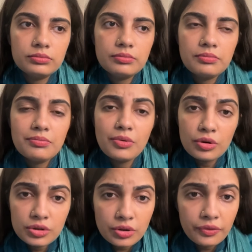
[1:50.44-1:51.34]

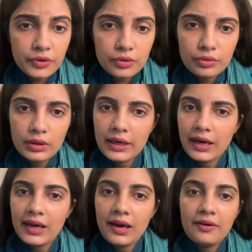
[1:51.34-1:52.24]
most of you, like
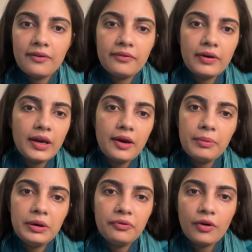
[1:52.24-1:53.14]
I have
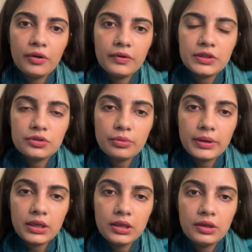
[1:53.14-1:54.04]
been following so
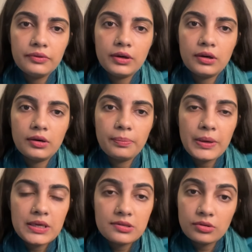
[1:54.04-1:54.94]
many
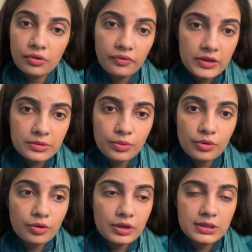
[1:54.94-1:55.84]
pages on
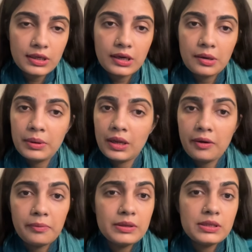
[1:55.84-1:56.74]
Facebook or Instagram, and I
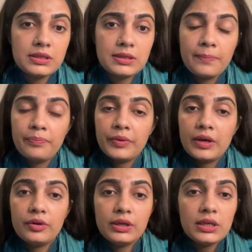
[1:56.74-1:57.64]
have been
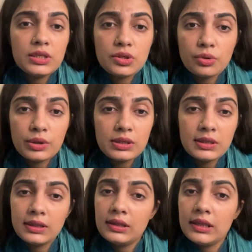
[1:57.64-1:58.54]
reading stories,
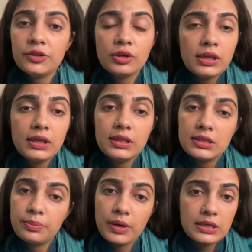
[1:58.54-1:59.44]
and literally
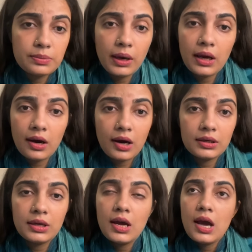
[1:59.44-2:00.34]
this breaks my
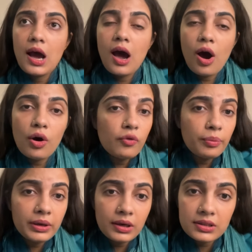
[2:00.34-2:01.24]
heart how
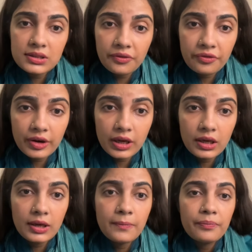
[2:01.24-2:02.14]
women are
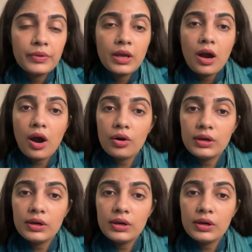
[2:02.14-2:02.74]
suffering, how